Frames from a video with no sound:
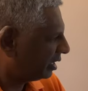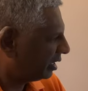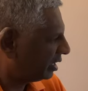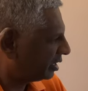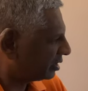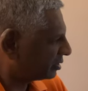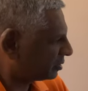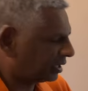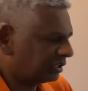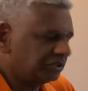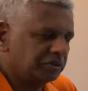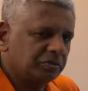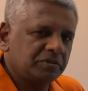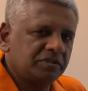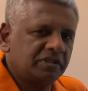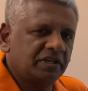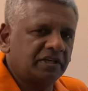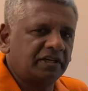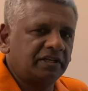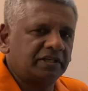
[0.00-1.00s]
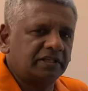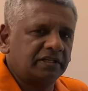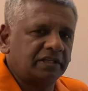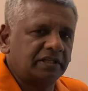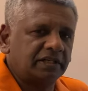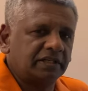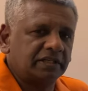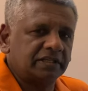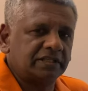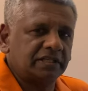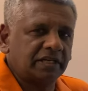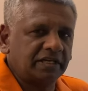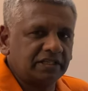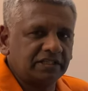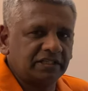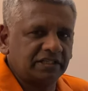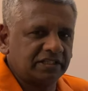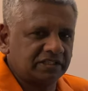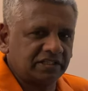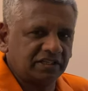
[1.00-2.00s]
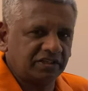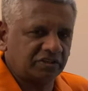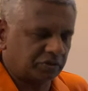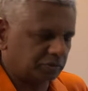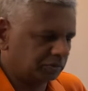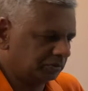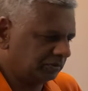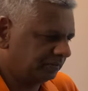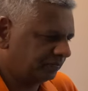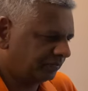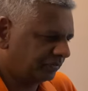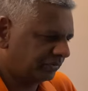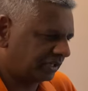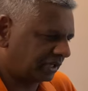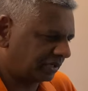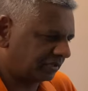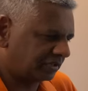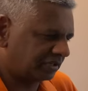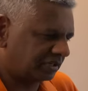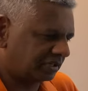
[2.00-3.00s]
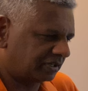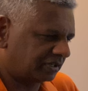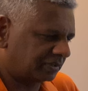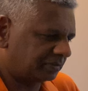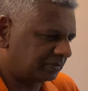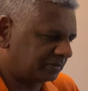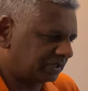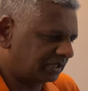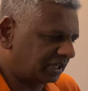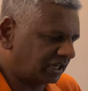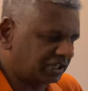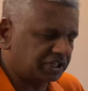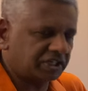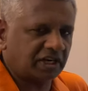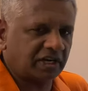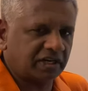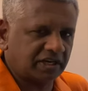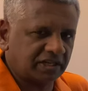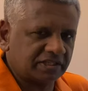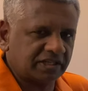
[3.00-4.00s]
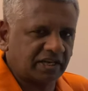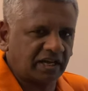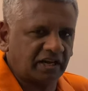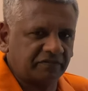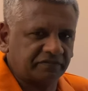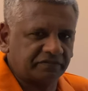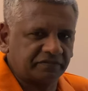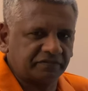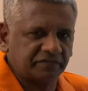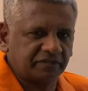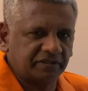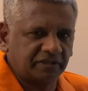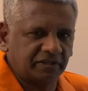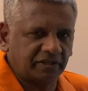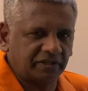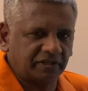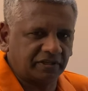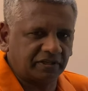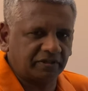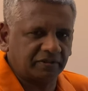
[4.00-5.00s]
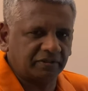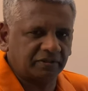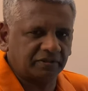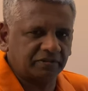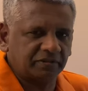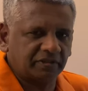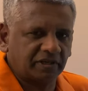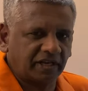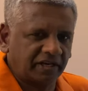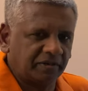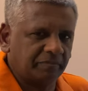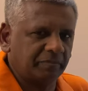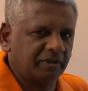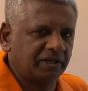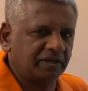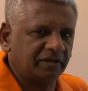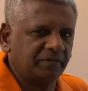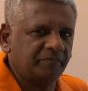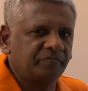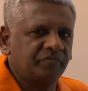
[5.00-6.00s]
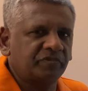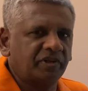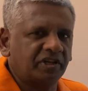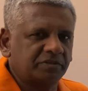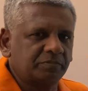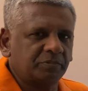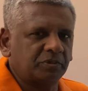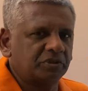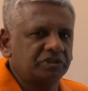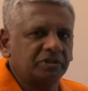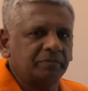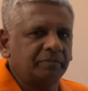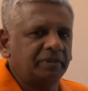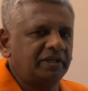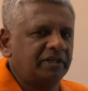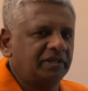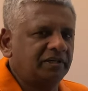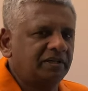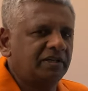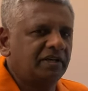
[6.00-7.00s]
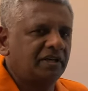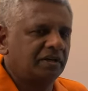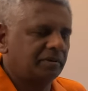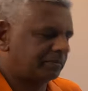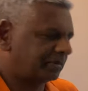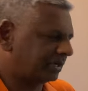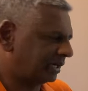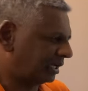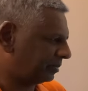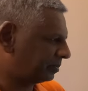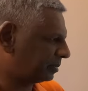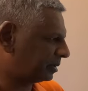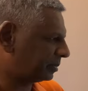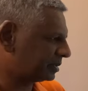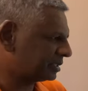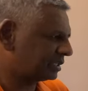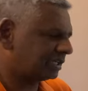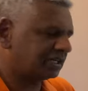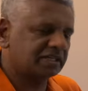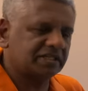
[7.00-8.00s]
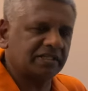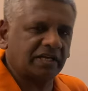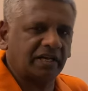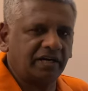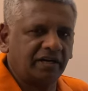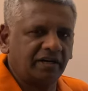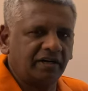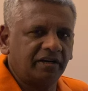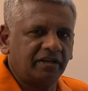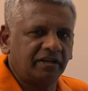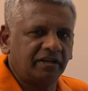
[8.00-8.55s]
So I used the Sunny 16 rule. Now the Yashica does have a light meter, exposure meter, but I purposely decided